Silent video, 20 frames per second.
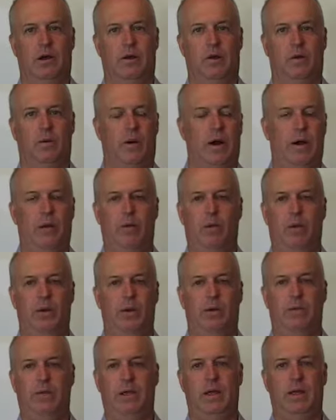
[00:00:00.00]
Why, what
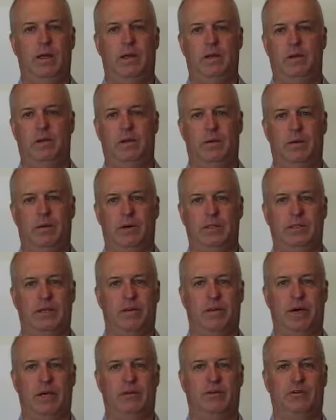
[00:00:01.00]
do you mean? What's
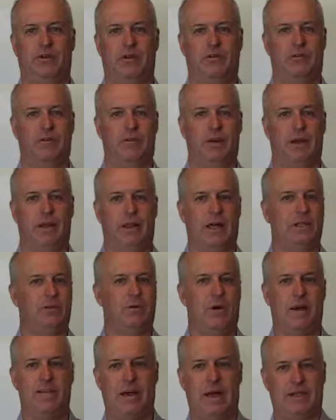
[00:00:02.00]
the best fit for me?
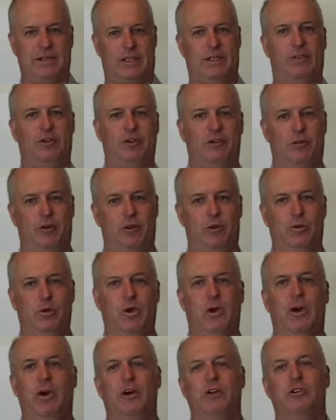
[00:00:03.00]
That's why I'm asking you,
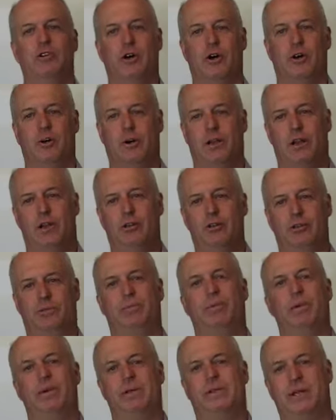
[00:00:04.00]
dude. So here's
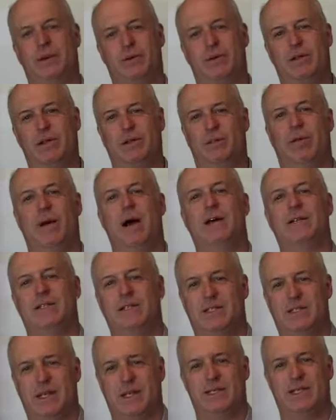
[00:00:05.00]
typically the
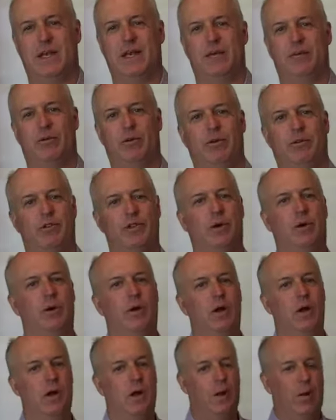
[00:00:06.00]
process that I take them through. So
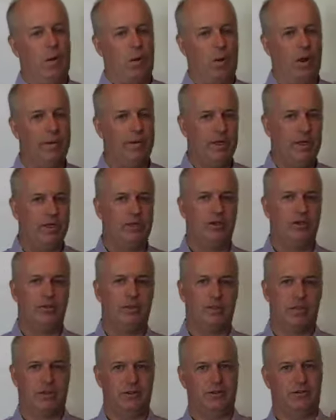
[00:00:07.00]
what I'm going to do
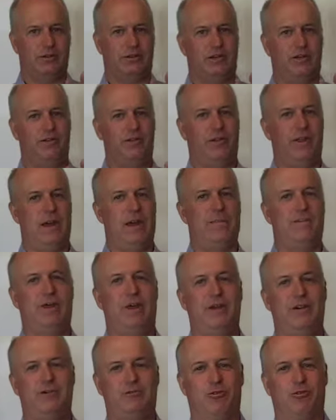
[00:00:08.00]
is, is give you the
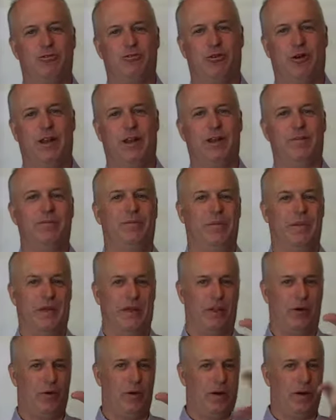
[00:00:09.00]
MBA school training,
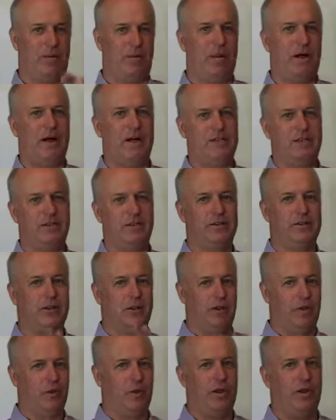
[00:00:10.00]
and then we're going to apply it to,
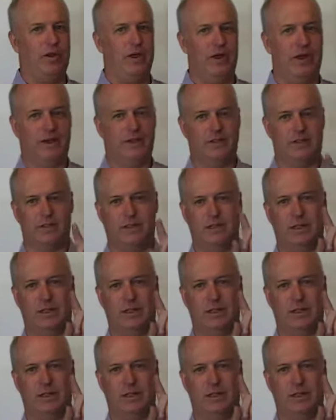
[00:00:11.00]
to three things.